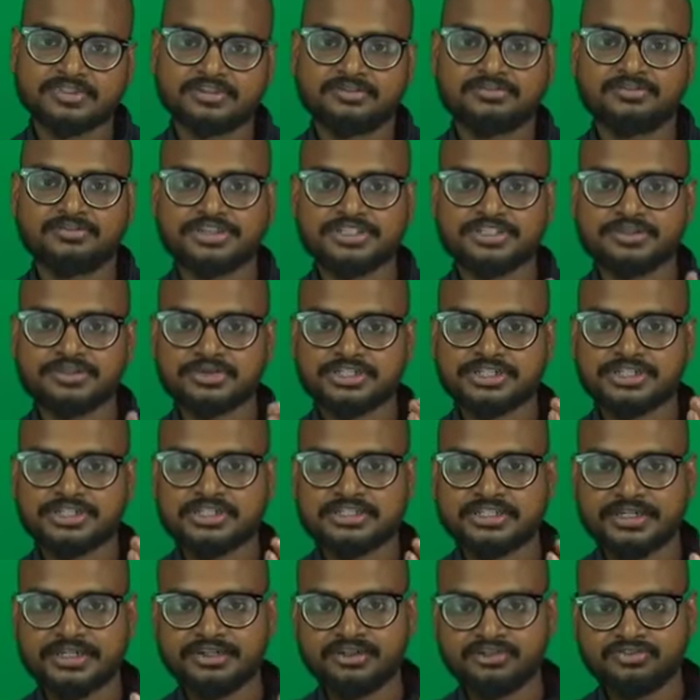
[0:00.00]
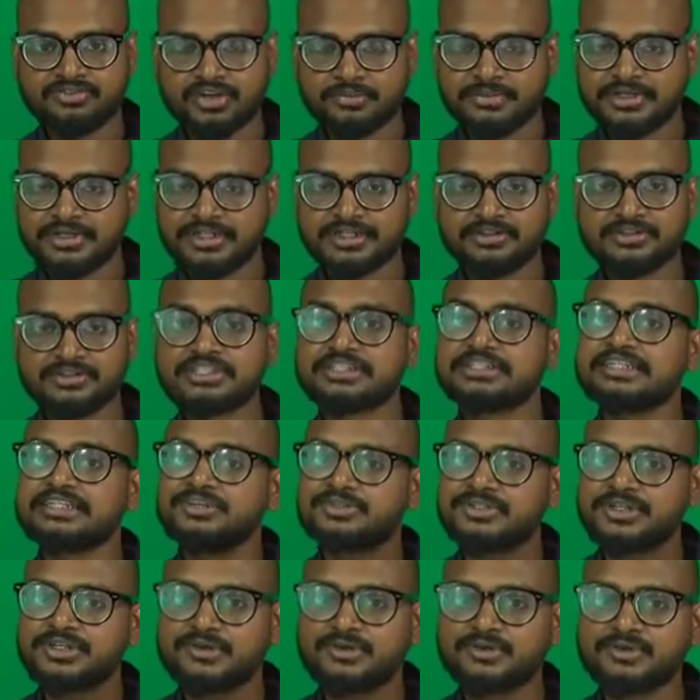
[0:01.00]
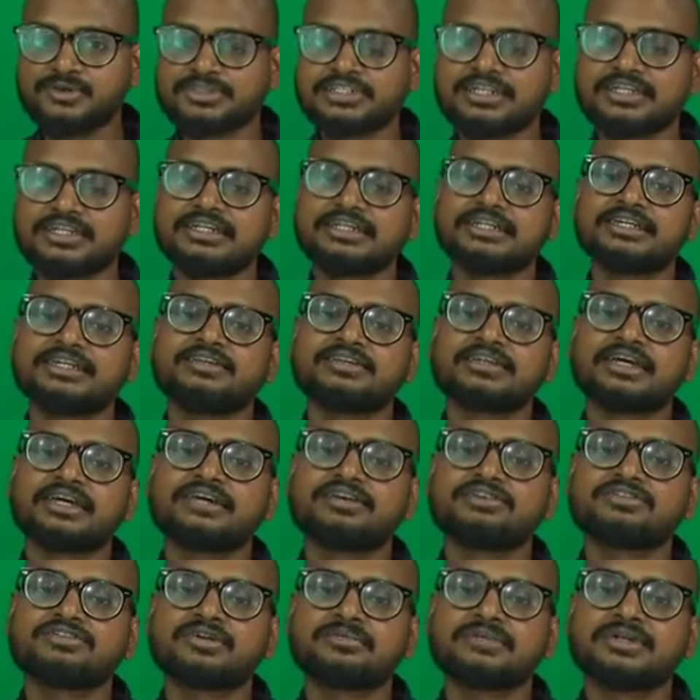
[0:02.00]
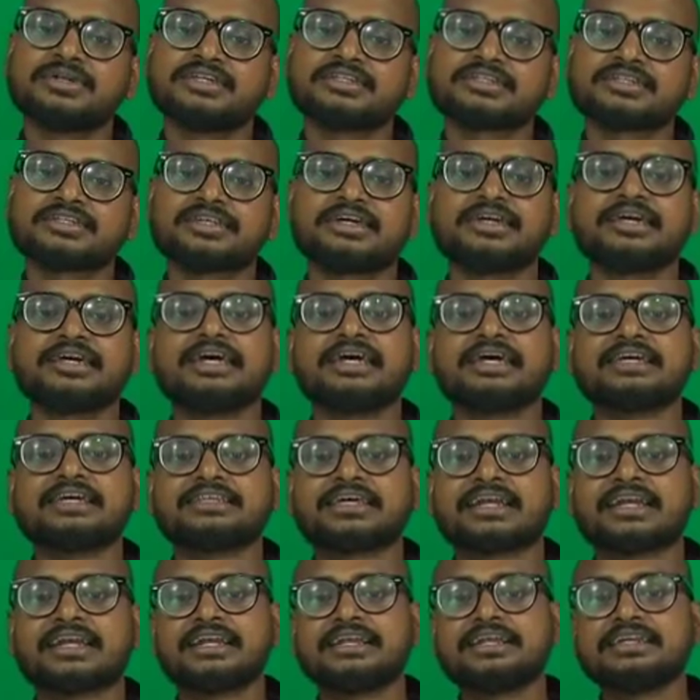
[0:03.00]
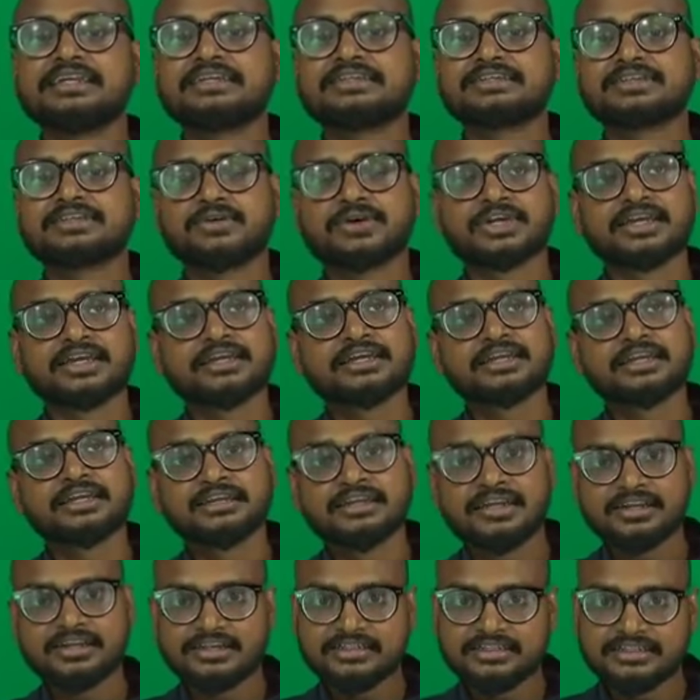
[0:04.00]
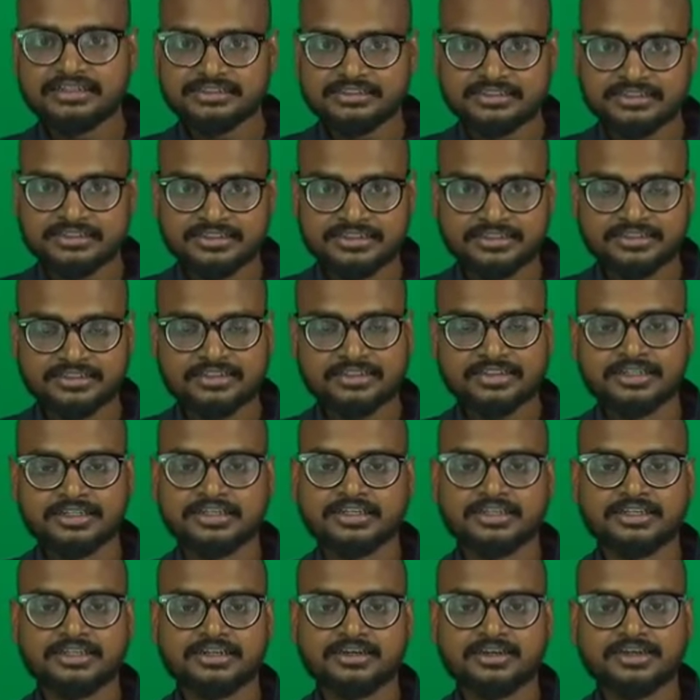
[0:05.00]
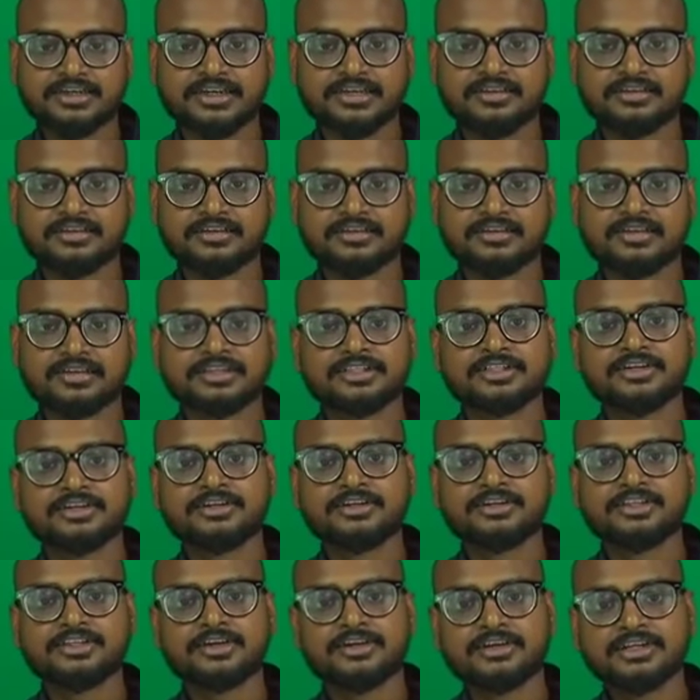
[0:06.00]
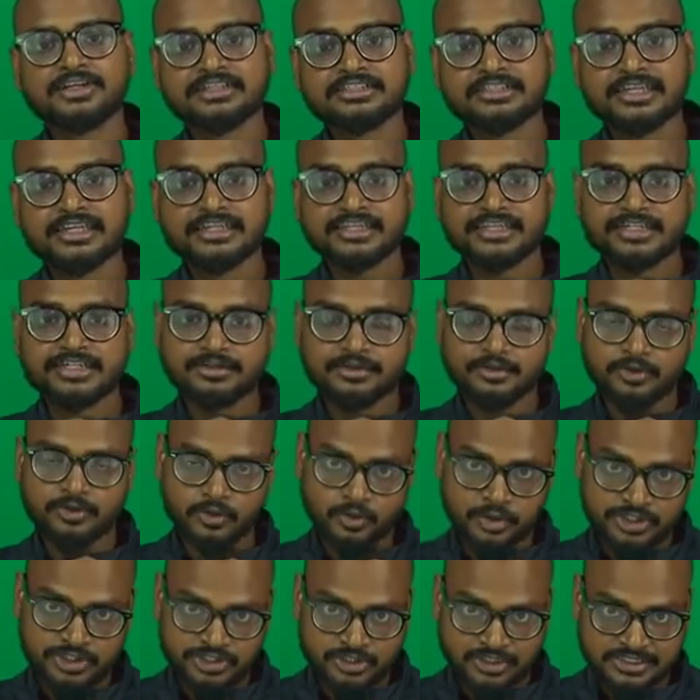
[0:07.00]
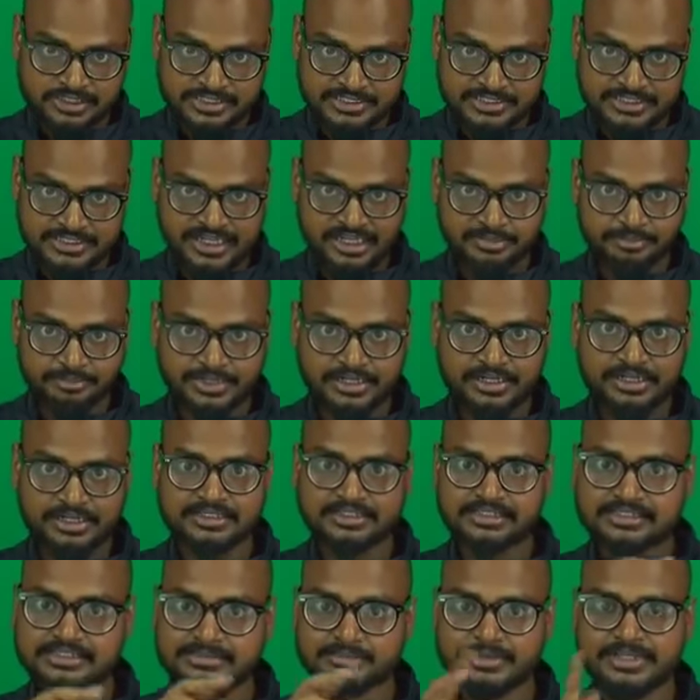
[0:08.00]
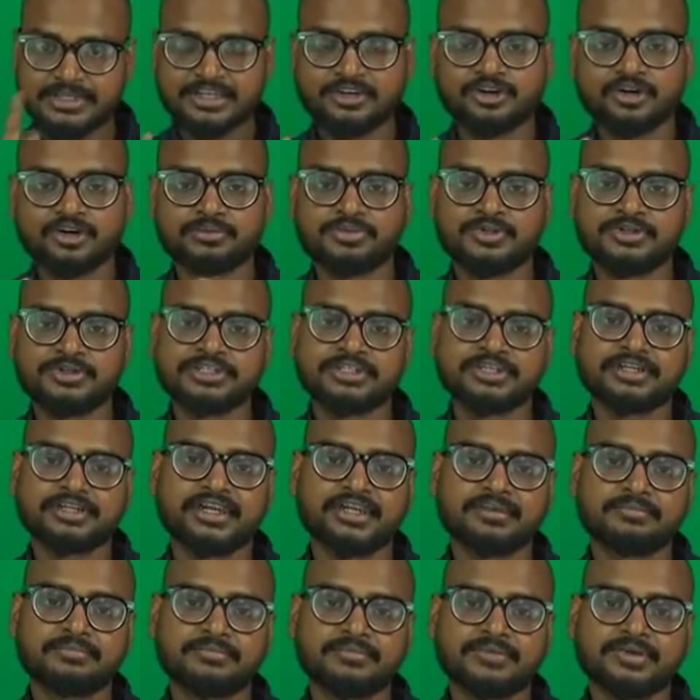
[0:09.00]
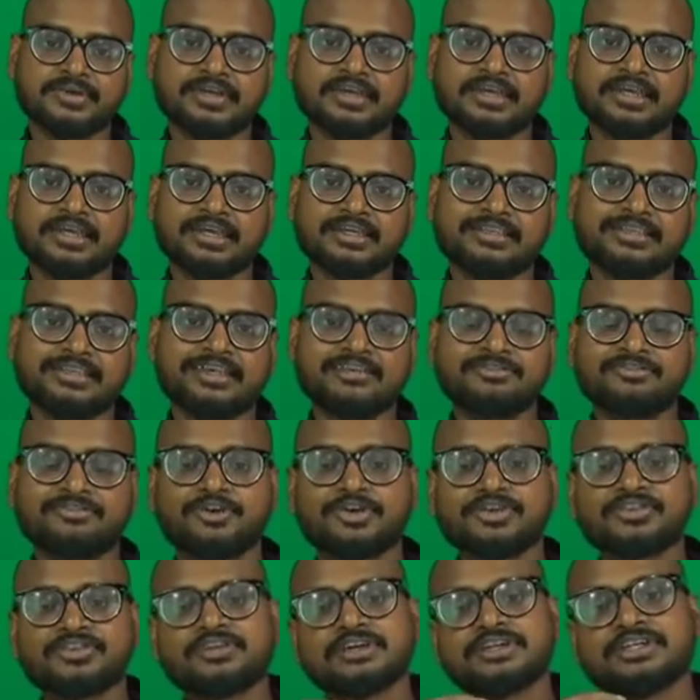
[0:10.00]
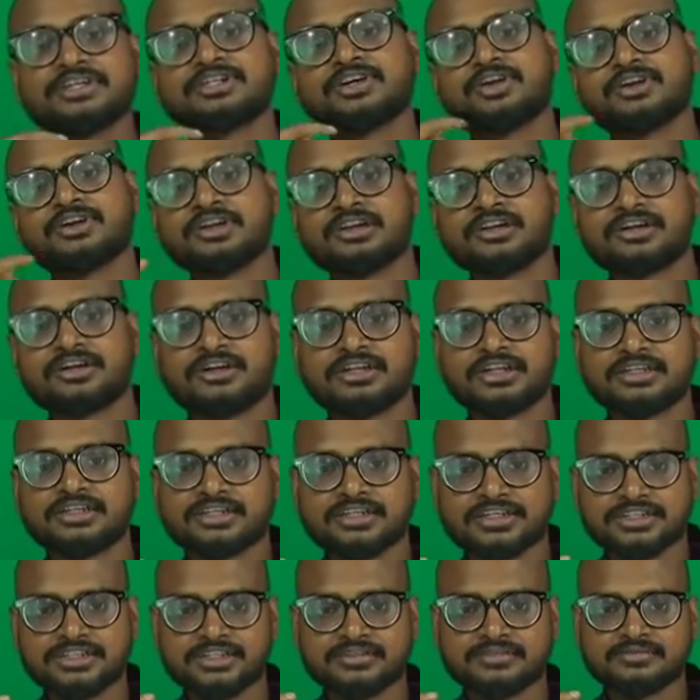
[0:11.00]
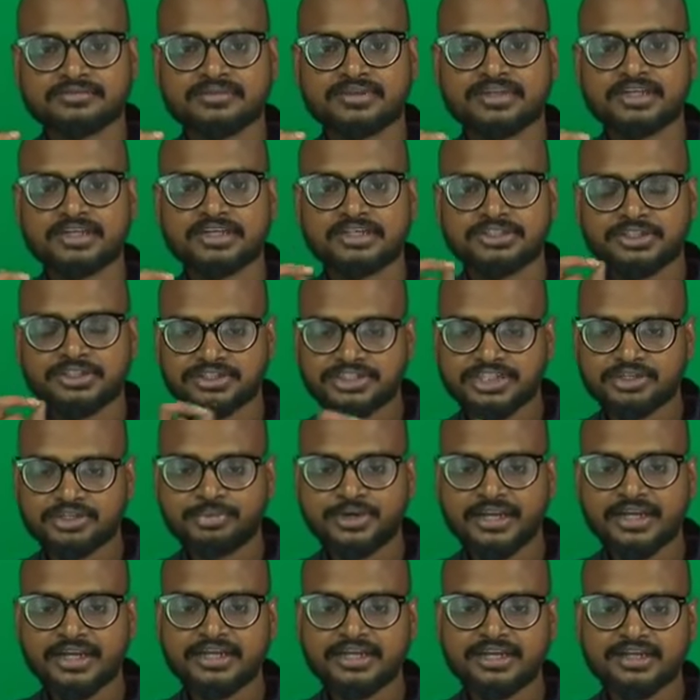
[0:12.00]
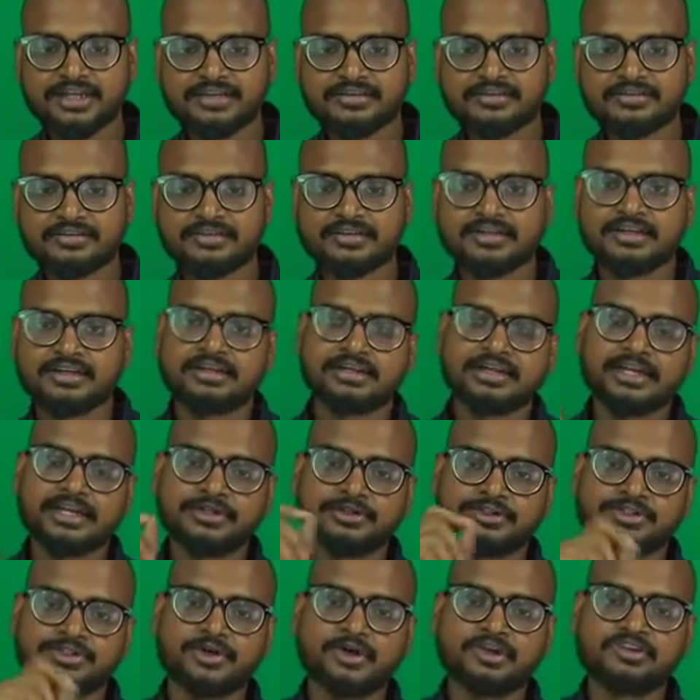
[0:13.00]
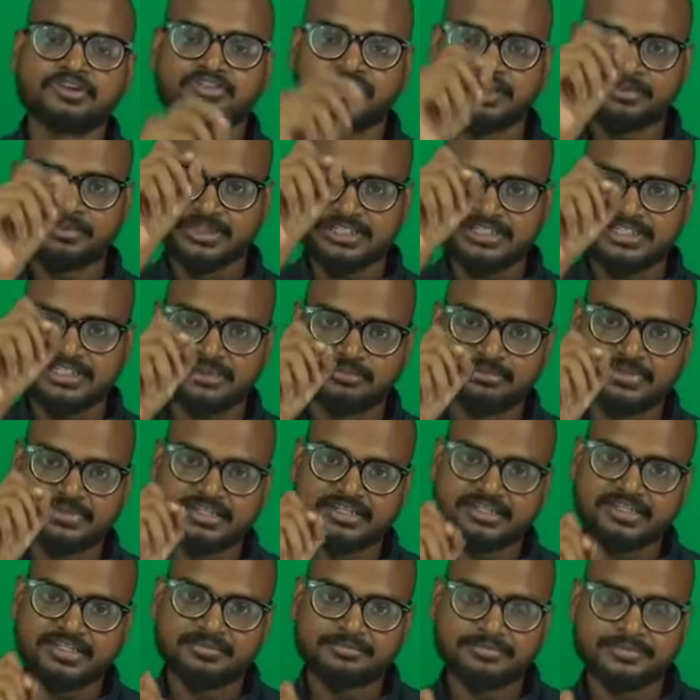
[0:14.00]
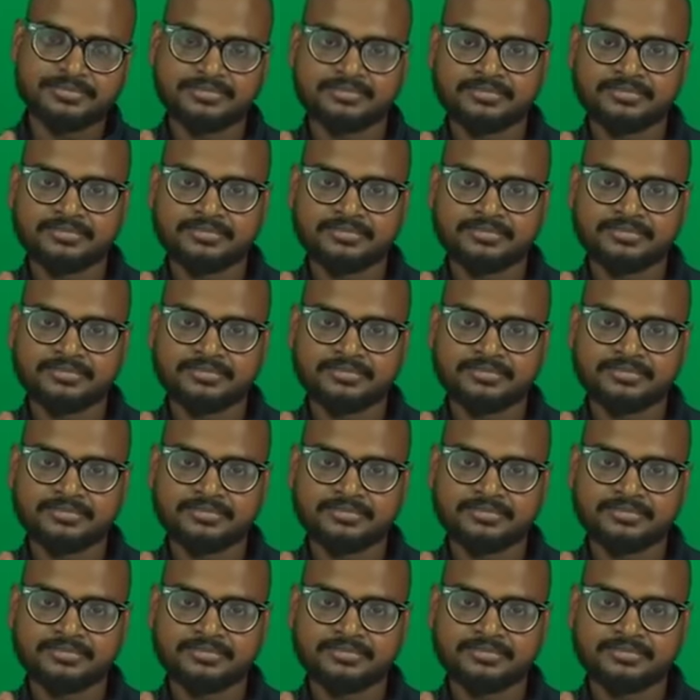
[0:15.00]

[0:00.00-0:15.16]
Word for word: First question is iodoform it gives, it gives a clue that it gives iodoform test. Second is okay, Grignard reagent. Okay. Third, third is like it, ozonolysis happened and these many compounds are came. Then fourth one is aldol condensation. So separate it, try to solve from the step by step